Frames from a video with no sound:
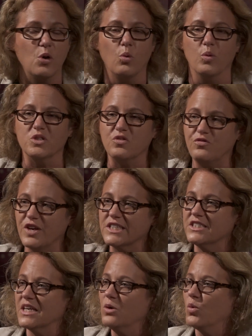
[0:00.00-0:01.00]
was
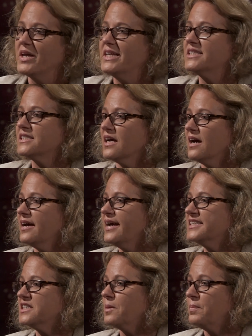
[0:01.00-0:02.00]
fixing what he saw
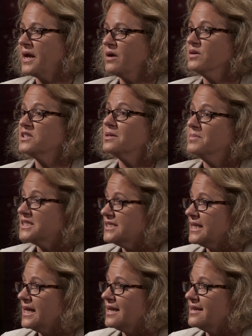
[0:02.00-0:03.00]
as an apparent
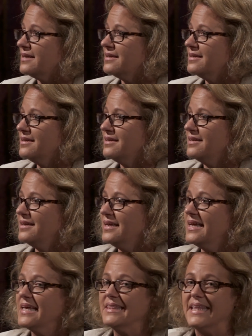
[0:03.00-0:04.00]
mistake:
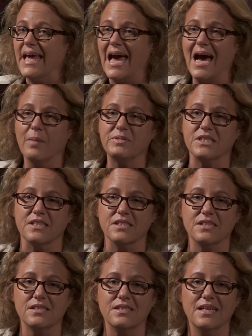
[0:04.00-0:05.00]
the
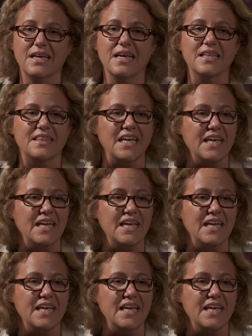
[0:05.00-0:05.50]
absence, the